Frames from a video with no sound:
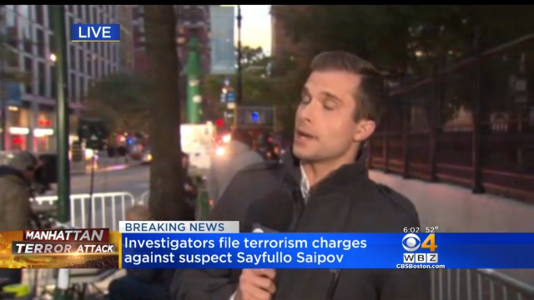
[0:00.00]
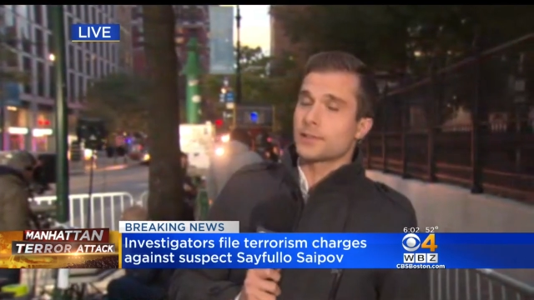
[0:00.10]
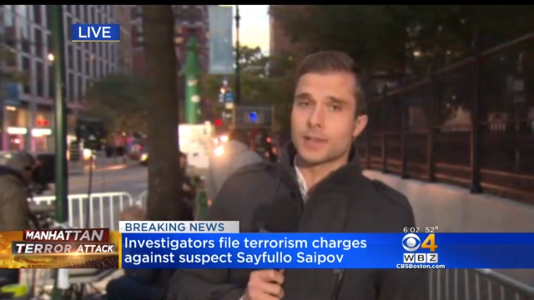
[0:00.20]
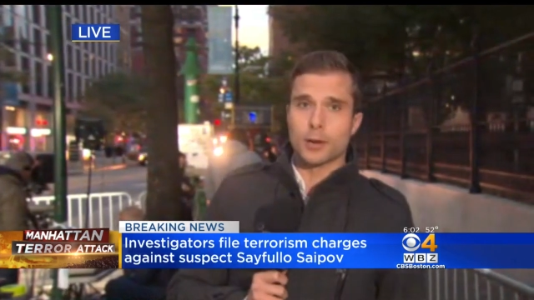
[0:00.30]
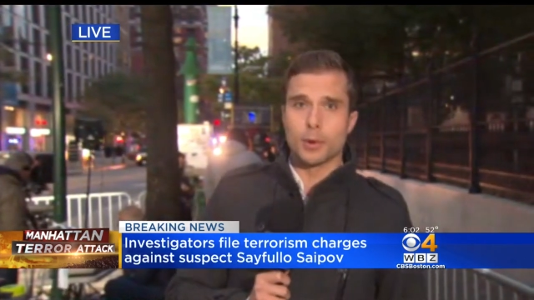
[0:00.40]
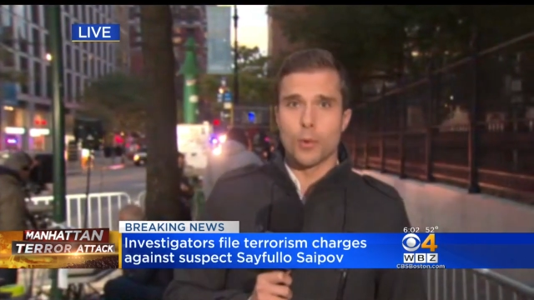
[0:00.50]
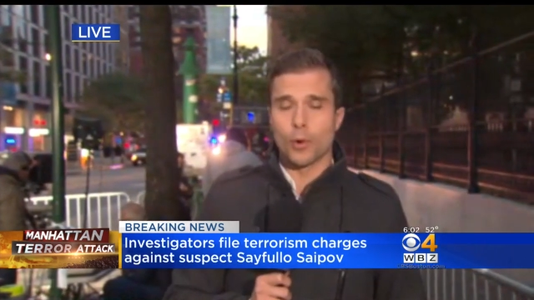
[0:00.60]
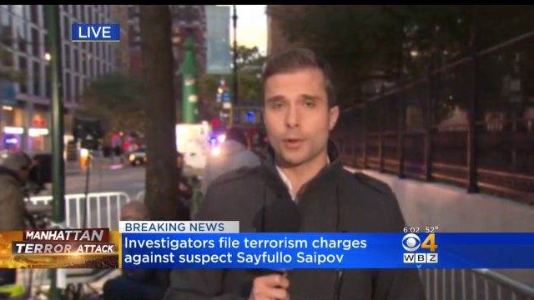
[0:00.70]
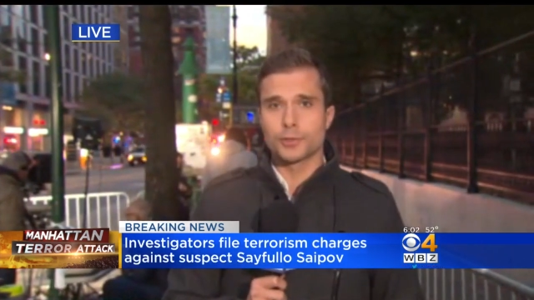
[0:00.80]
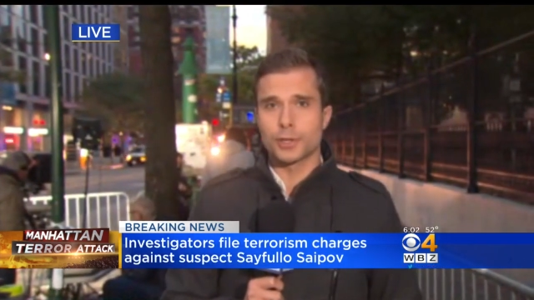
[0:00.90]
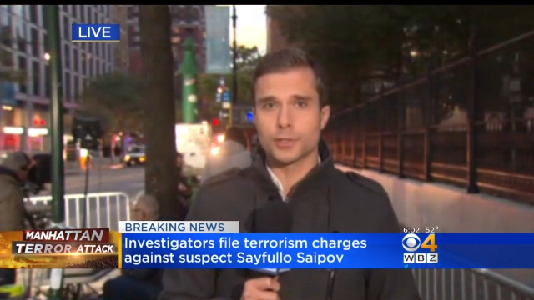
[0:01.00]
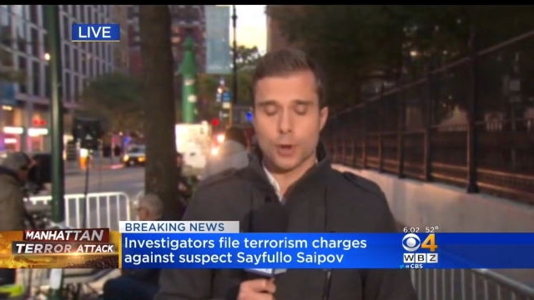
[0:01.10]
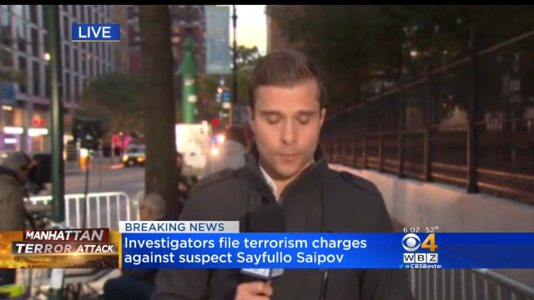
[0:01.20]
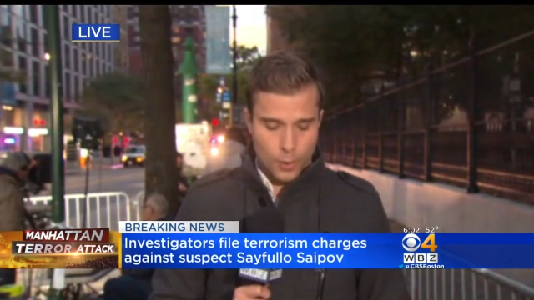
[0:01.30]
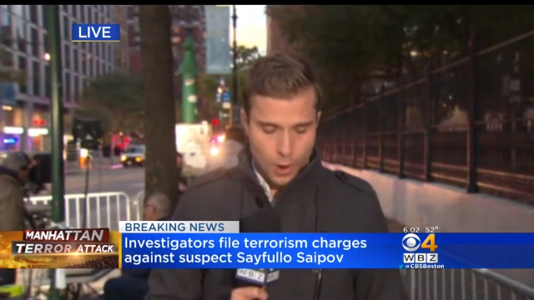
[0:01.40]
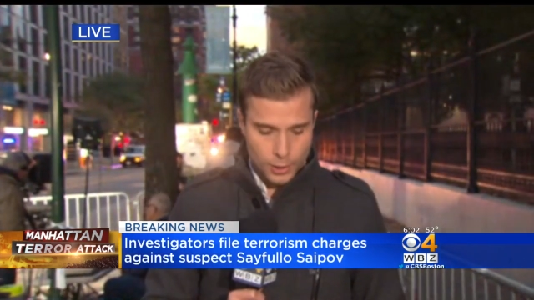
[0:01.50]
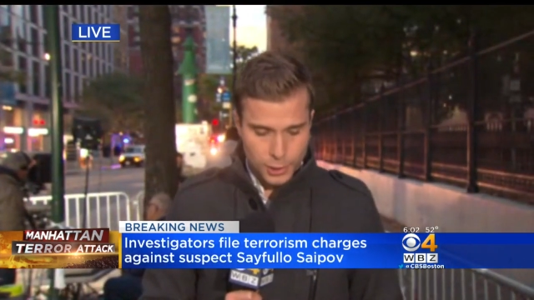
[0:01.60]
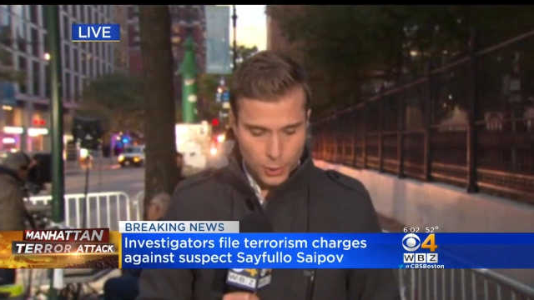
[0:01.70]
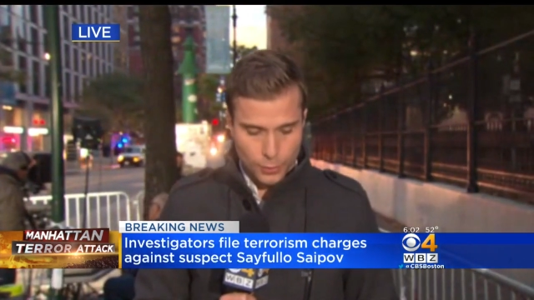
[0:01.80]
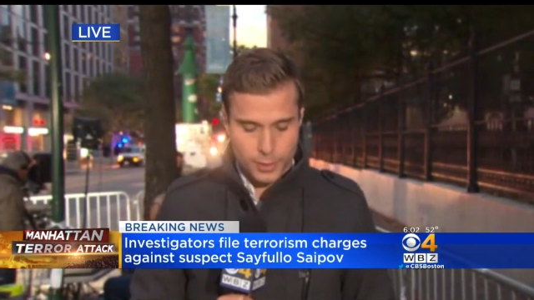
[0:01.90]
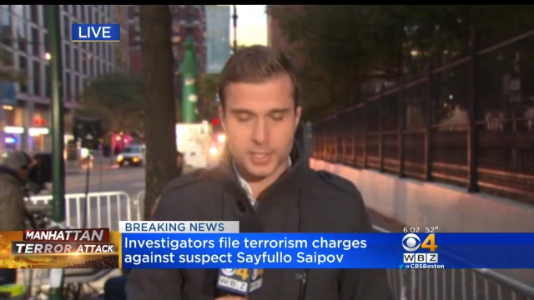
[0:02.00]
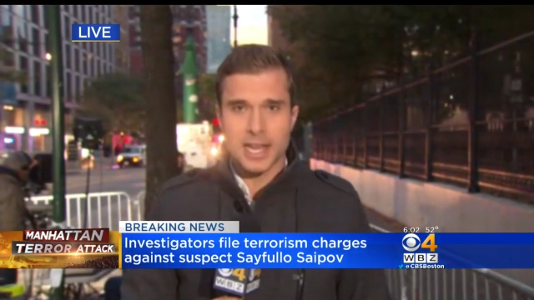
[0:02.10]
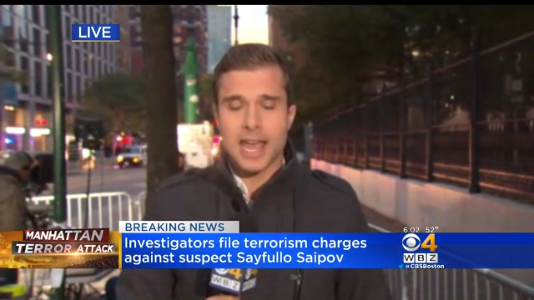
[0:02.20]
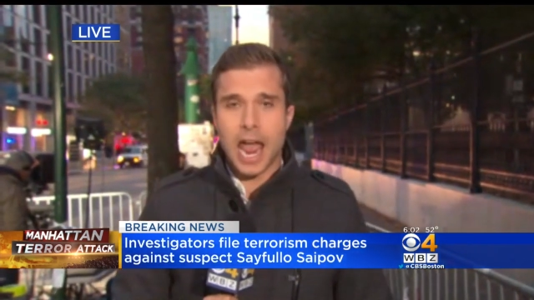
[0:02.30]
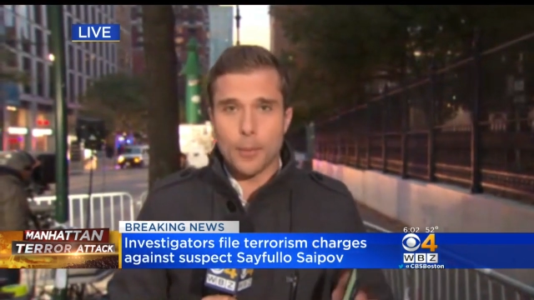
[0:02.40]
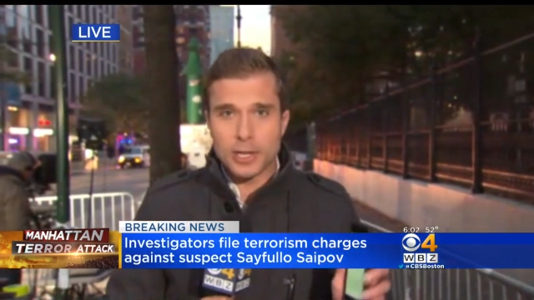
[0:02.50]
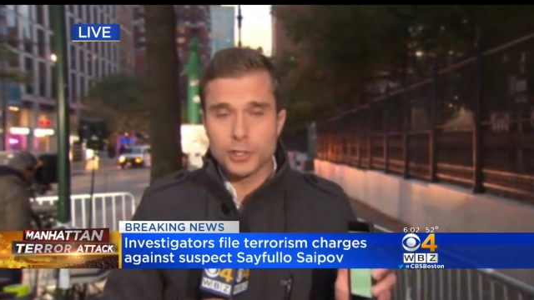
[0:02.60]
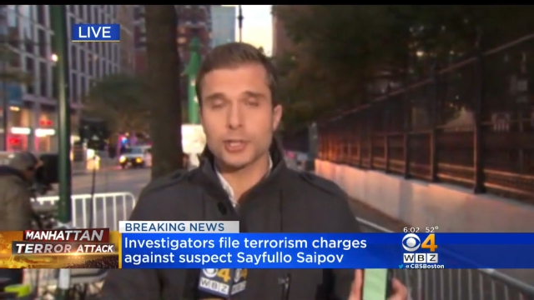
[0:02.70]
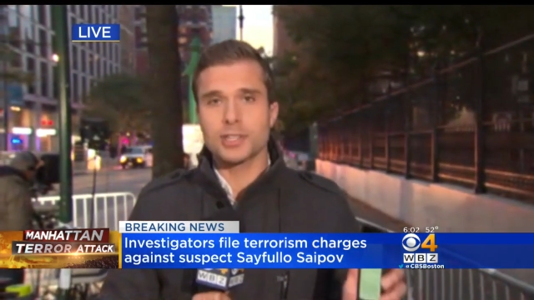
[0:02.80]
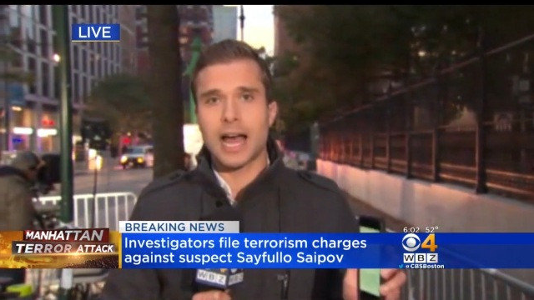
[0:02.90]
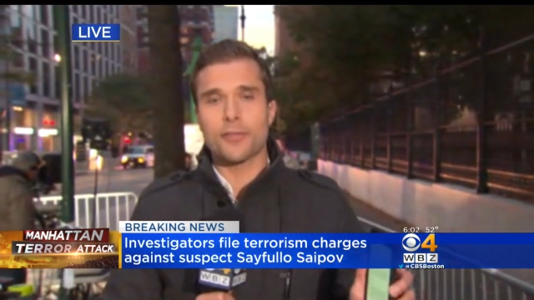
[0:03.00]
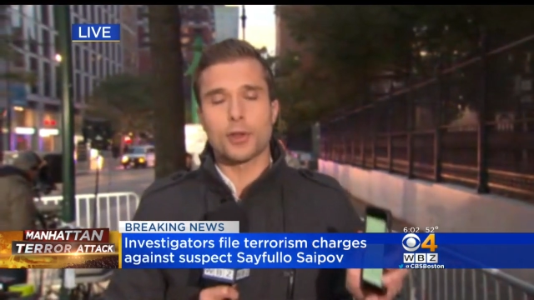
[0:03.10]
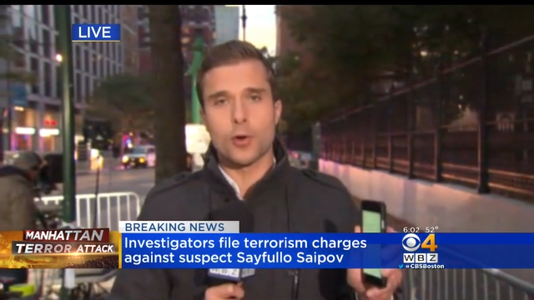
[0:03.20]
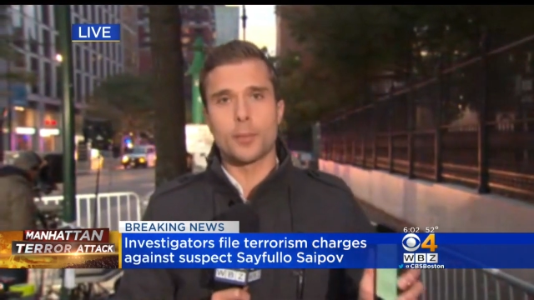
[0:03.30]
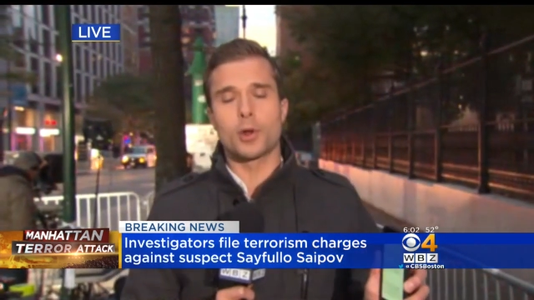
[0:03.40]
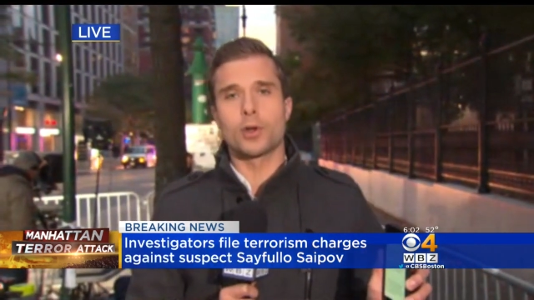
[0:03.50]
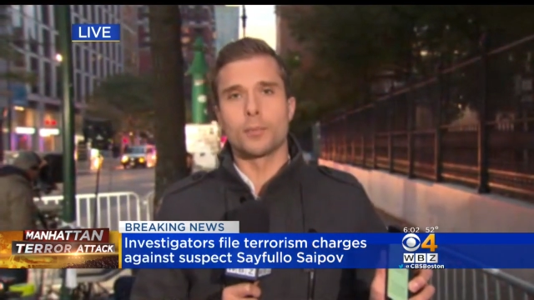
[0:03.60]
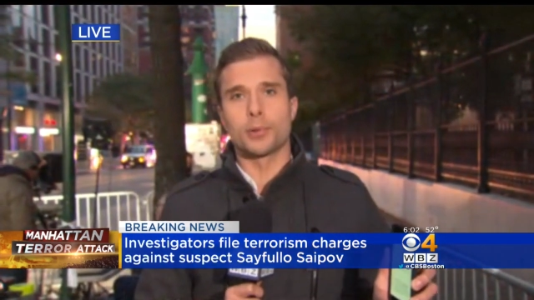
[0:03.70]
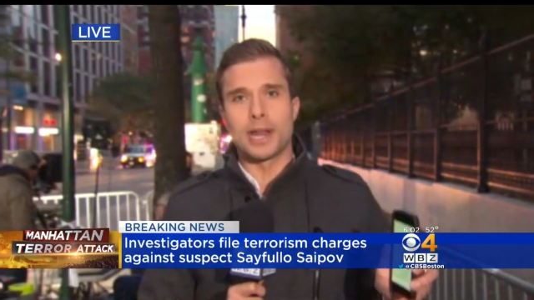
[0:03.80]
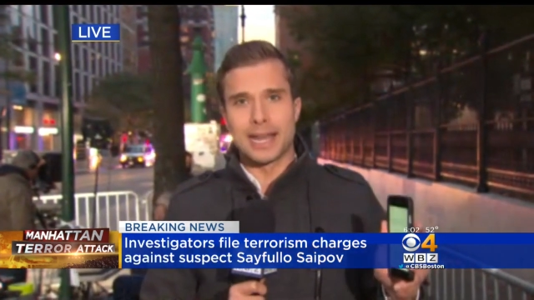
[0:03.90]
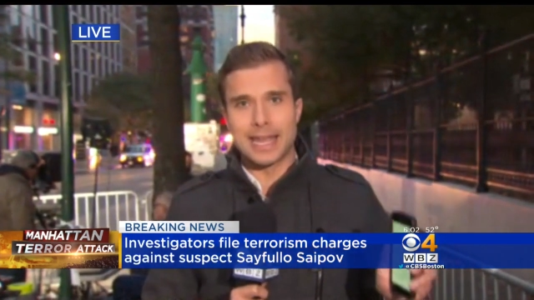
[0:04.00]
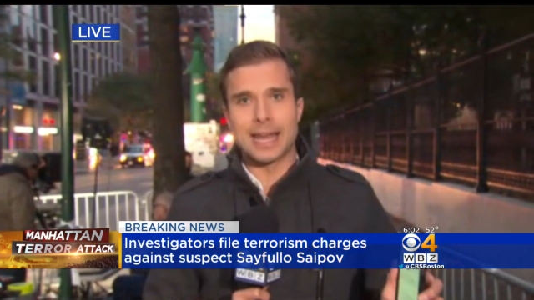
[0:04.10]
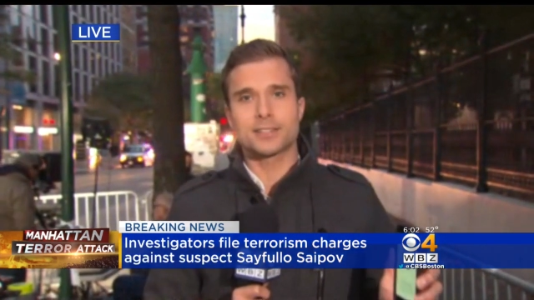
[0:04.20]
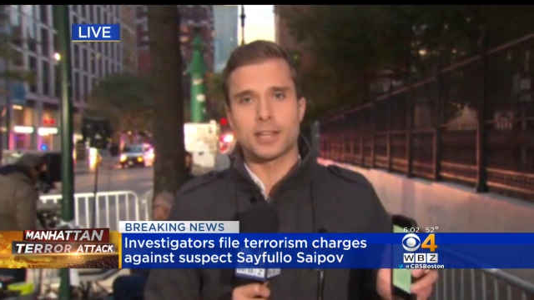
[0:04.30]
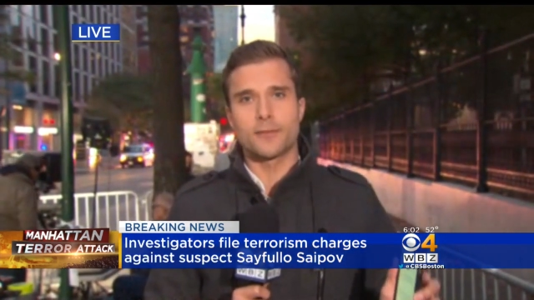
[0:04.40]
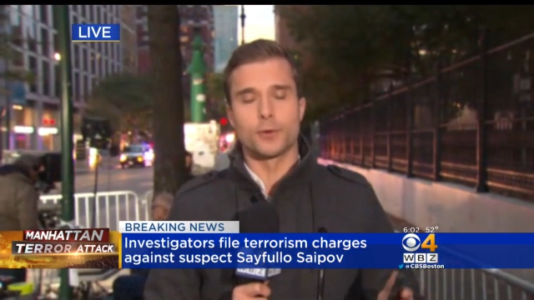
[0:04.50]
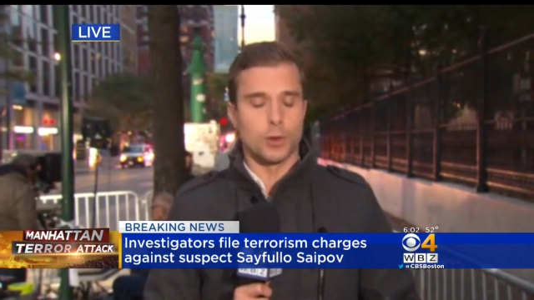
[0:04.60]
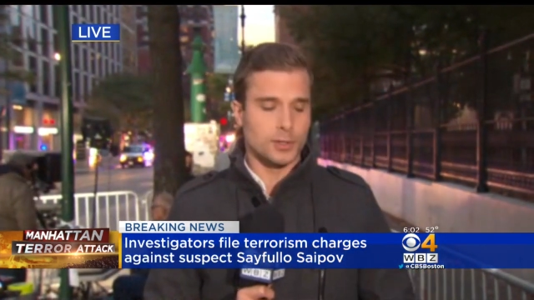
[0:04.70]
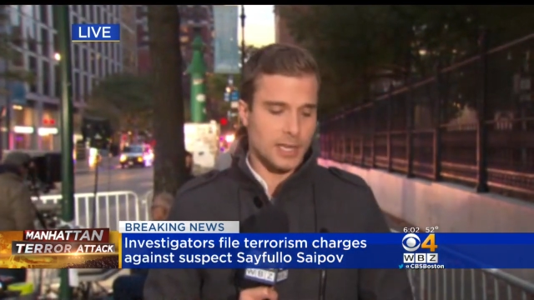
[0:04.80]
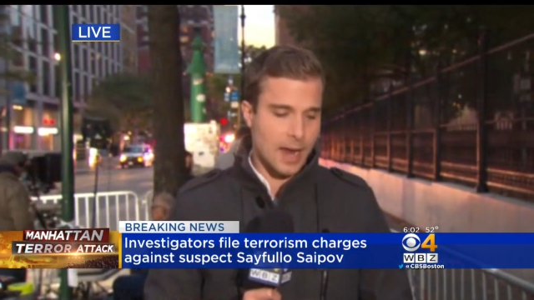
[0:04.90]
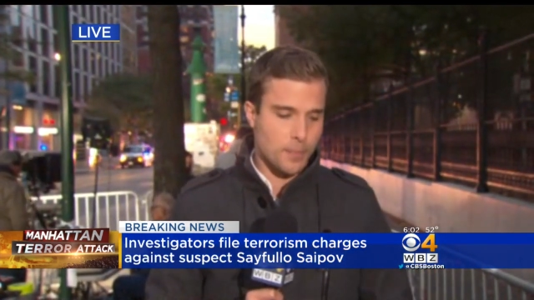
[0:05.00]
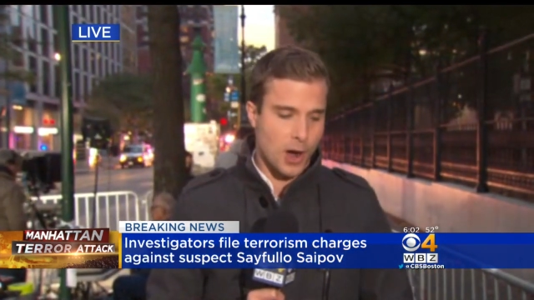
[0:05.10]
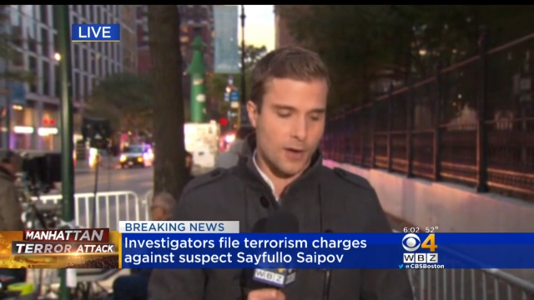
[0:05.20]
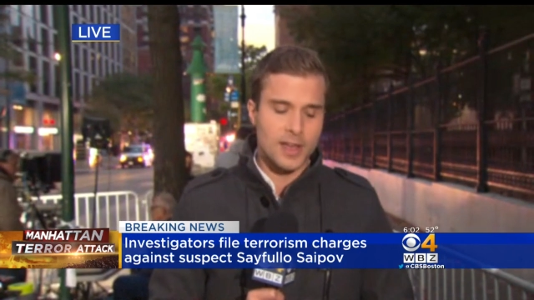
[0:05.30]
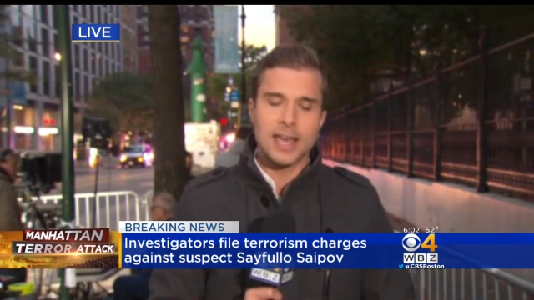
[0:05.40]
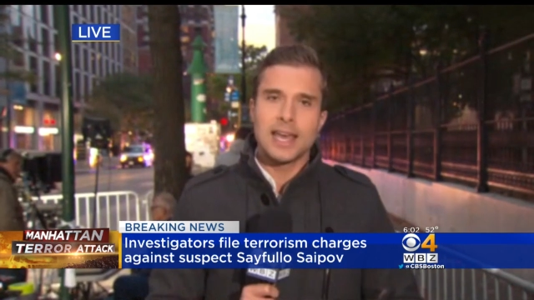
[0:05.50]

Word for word: Trade Center Memorial just over our shoulders. And we just got the criminal complaint against Sayfullo Saipov.